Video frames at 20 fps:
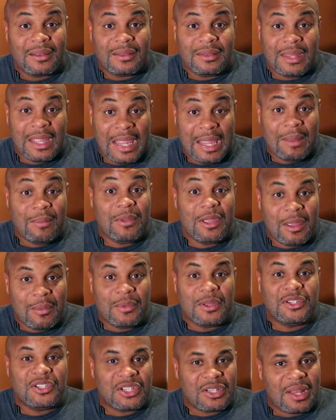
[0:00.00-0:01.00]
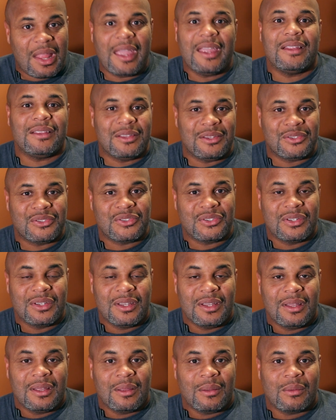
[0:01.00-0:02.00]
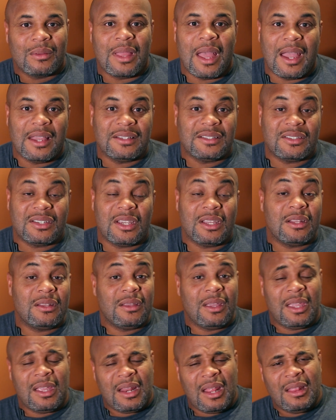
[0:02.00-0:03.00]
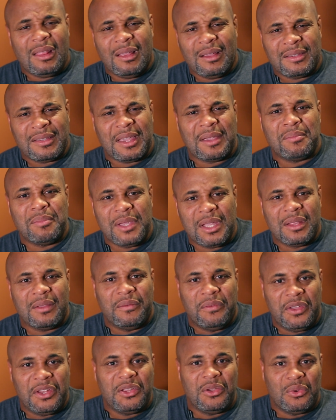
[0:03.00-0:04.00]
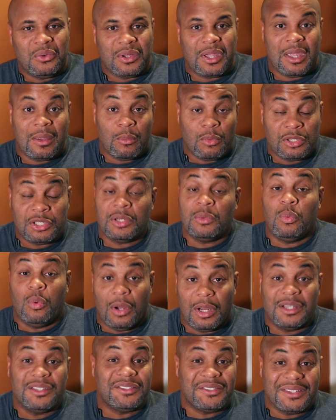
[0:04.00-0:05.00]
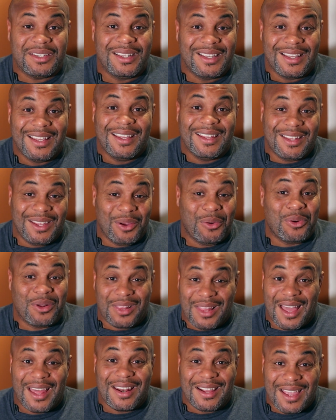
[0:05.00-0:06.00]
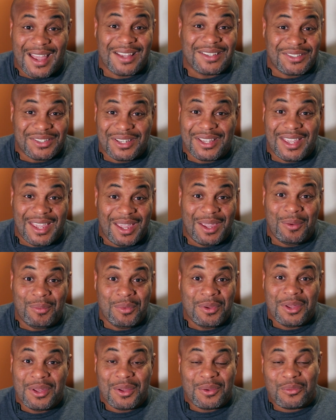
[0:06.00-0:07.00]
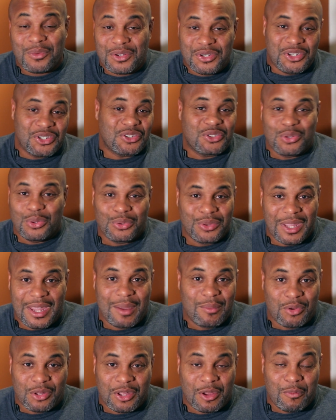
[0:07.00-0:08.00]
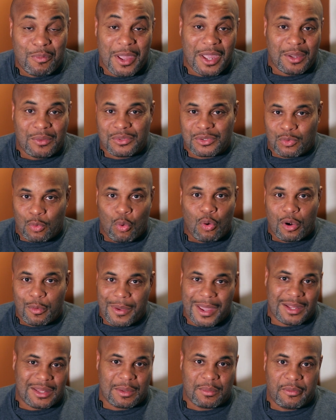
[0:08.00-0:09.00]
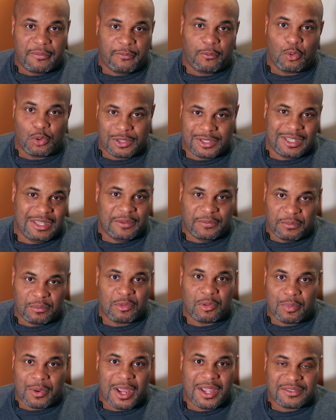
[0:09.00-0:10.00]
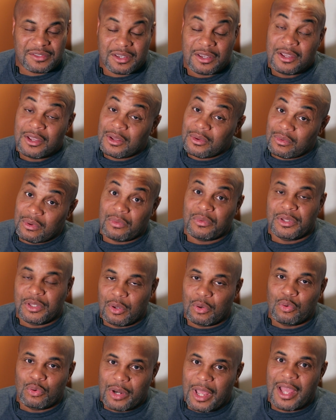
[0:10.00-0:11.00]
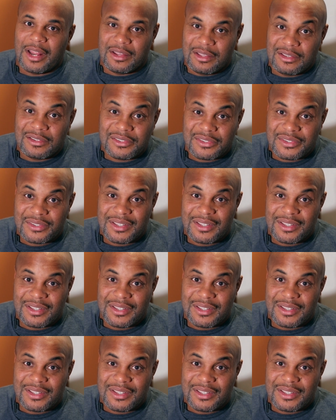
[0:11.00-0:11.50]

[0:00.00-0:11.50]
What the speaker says: Name, image, and likeness. Guys said, hey, that looks like me in the video game, which it was. There were a lot of guys in the game with just no name on their back. It was quarterback number 14 from Nebraska. Well, we know who that is.